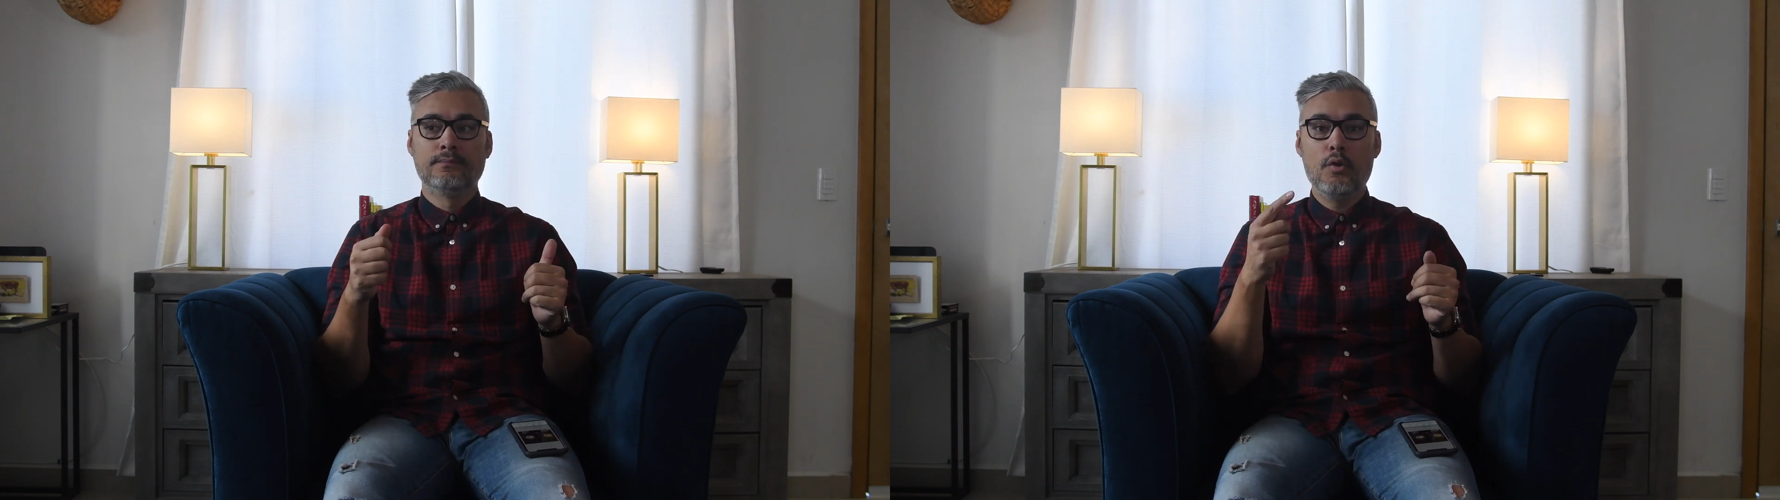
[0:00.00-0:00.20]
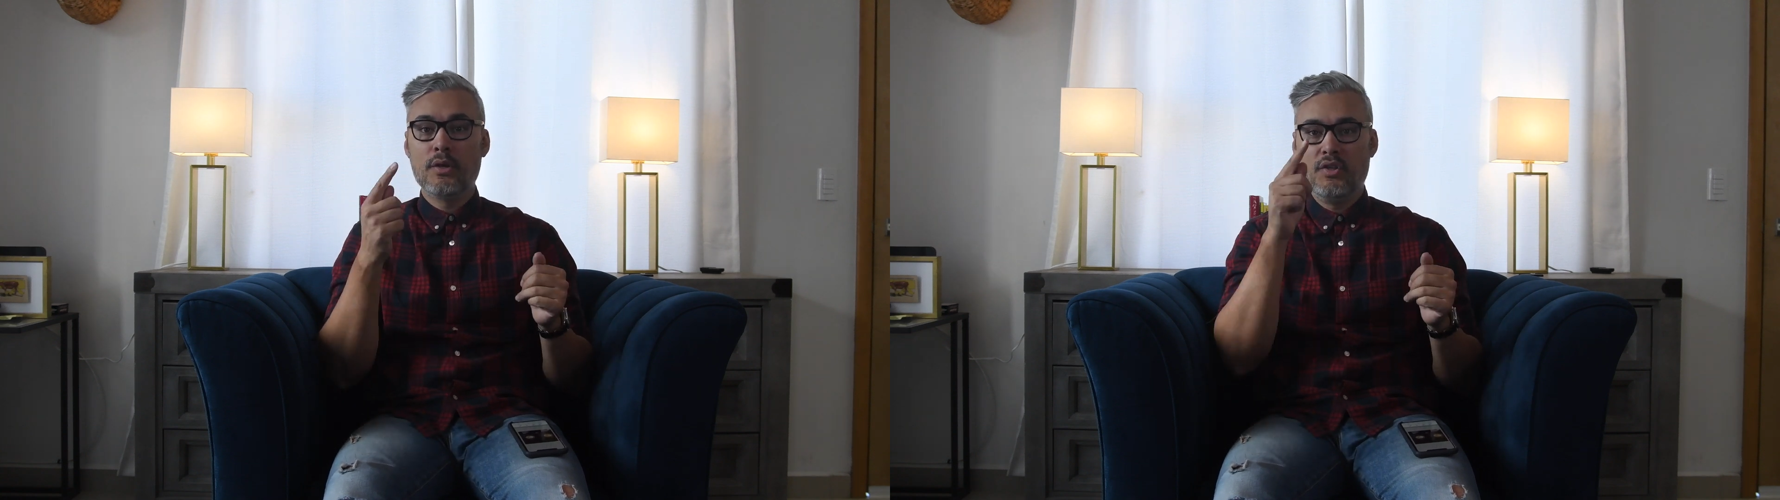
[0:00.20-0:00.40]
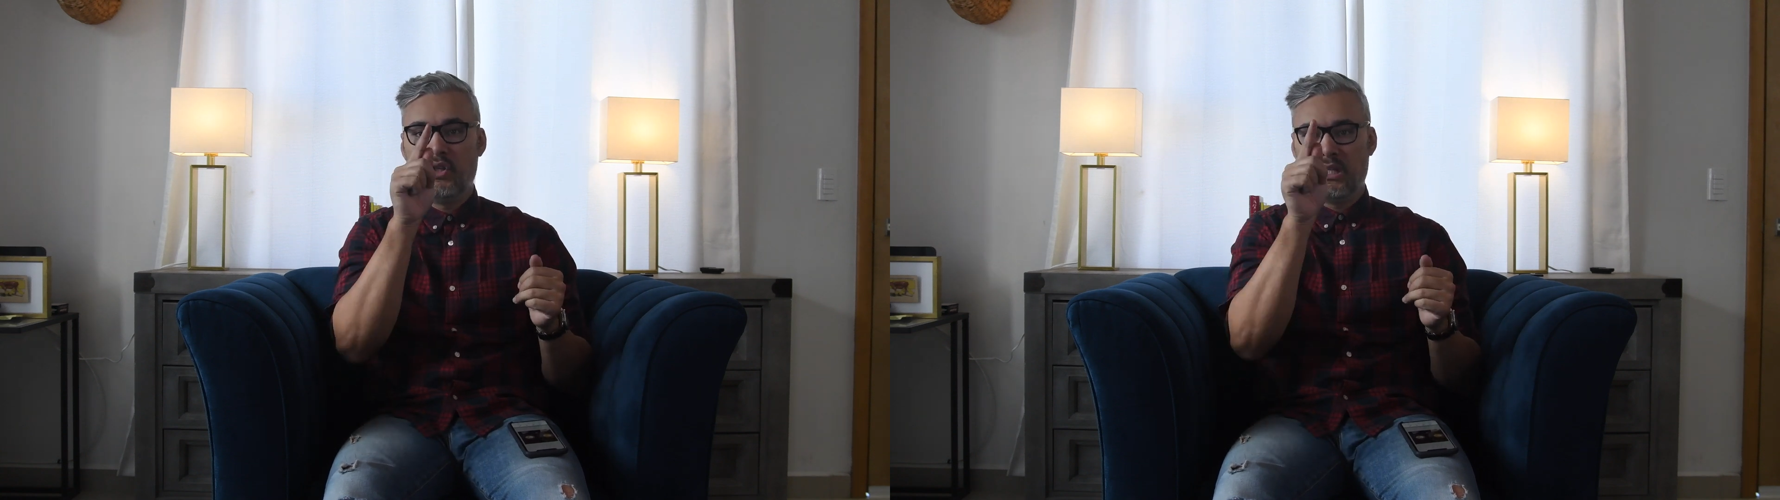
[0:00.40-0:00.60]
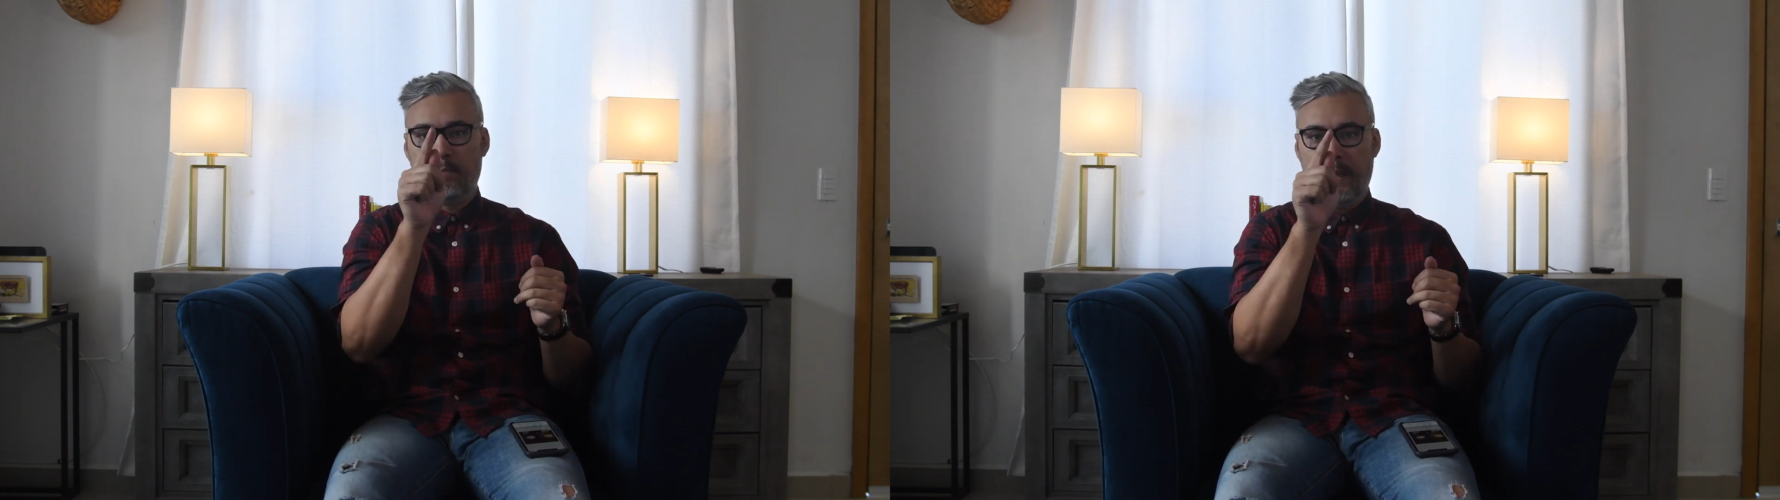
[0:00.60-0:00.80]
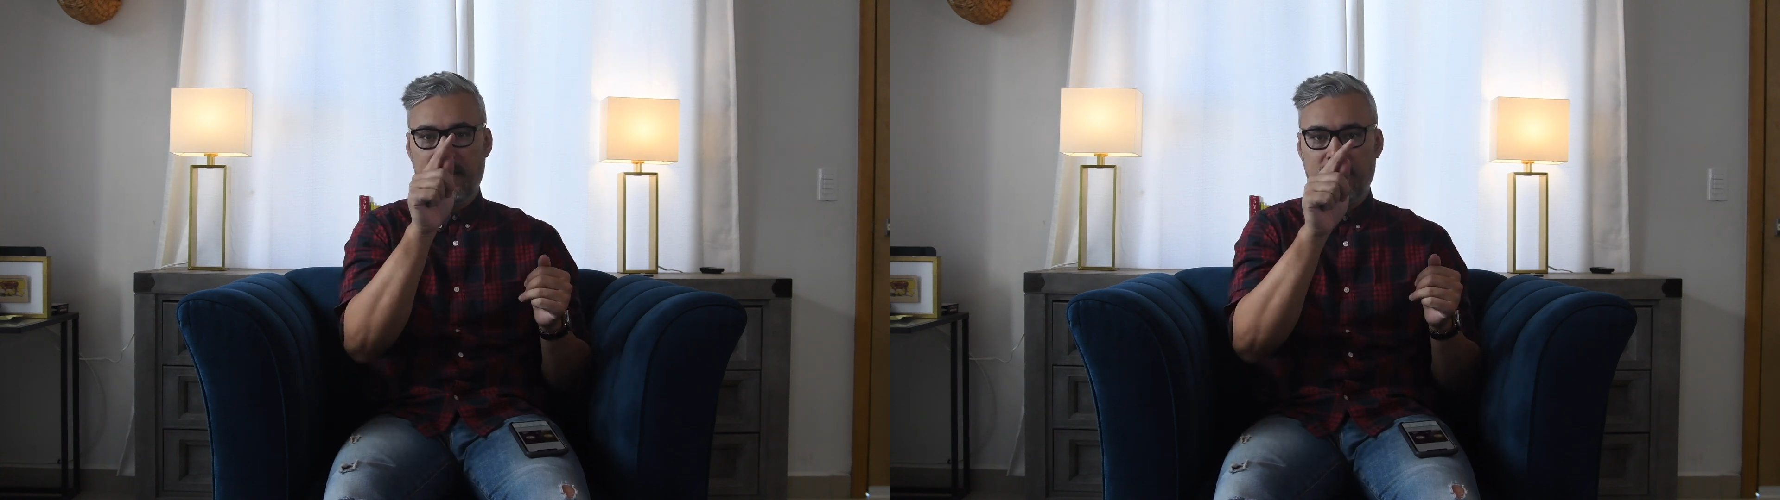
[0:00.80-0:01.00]
You can
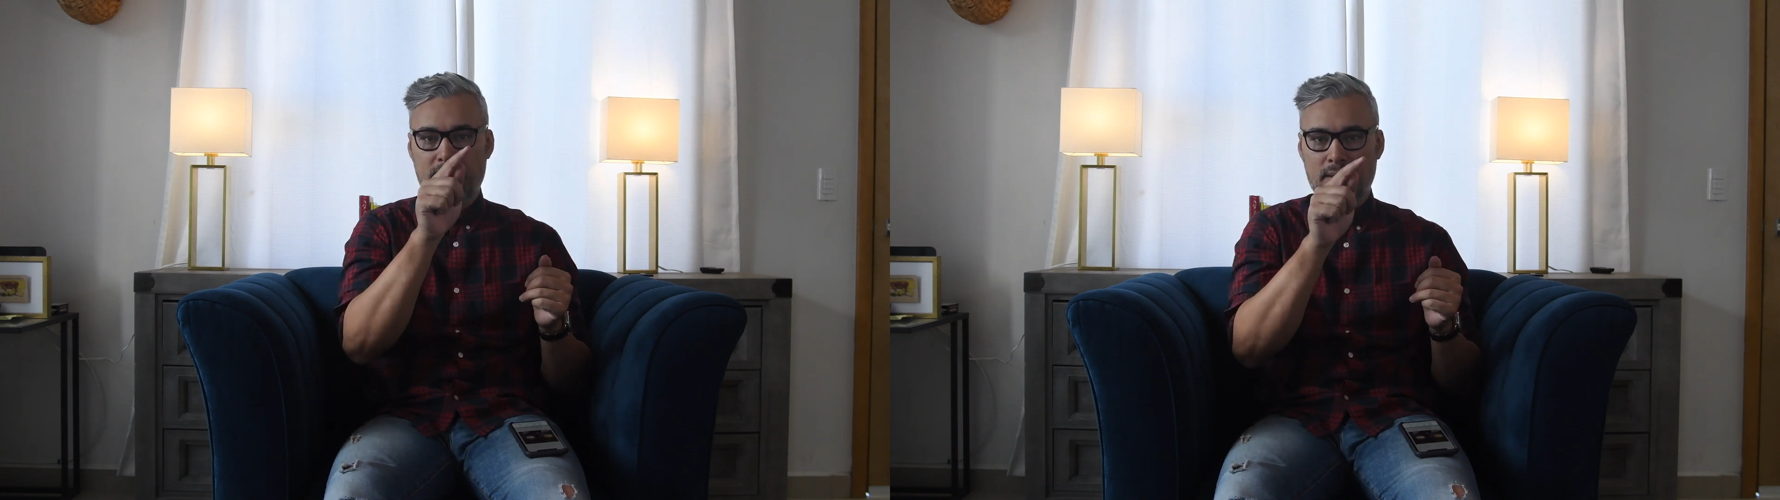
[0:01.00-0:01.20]
just paint